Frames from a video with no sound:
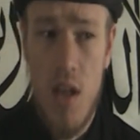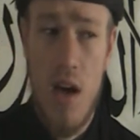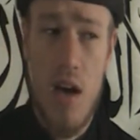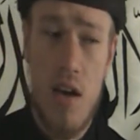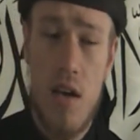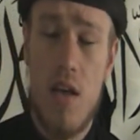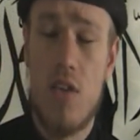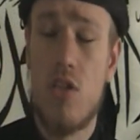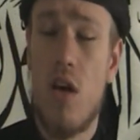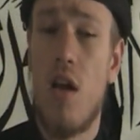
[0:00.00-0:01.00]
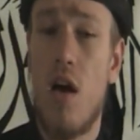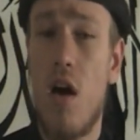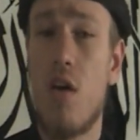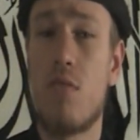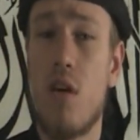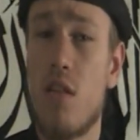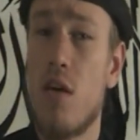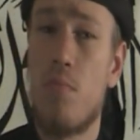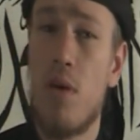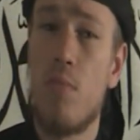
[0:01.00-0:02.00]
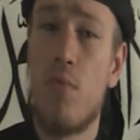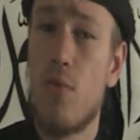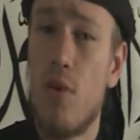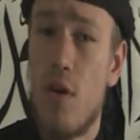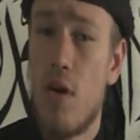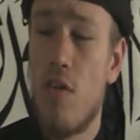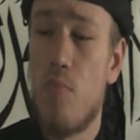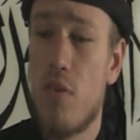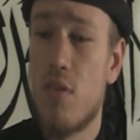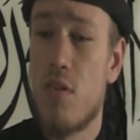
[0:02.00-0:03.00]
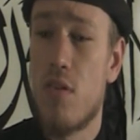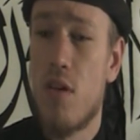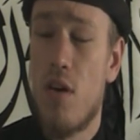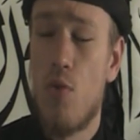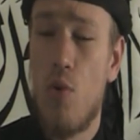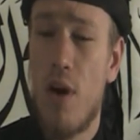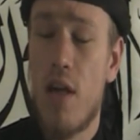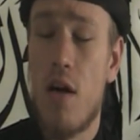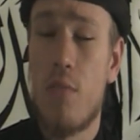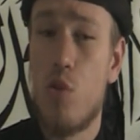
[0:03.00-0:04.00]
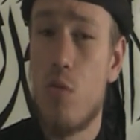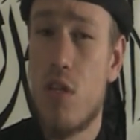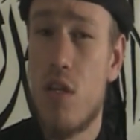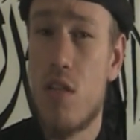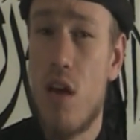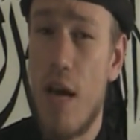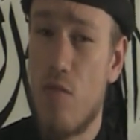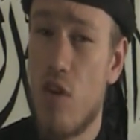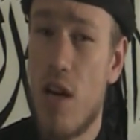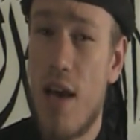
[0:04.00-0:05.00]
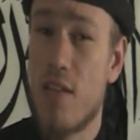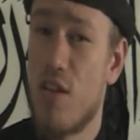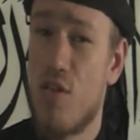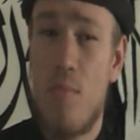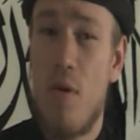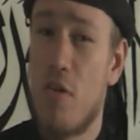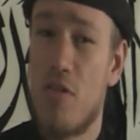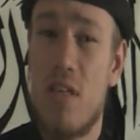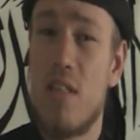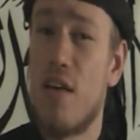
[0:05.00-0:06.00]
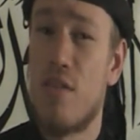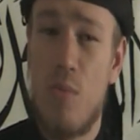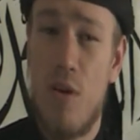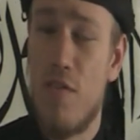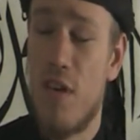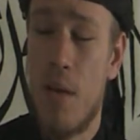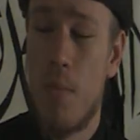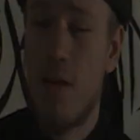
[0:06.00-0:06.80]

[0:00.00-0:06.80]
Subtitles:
And inshallah, I hope that the people of Britain will wake up to this and realise that democracy doesn't work for them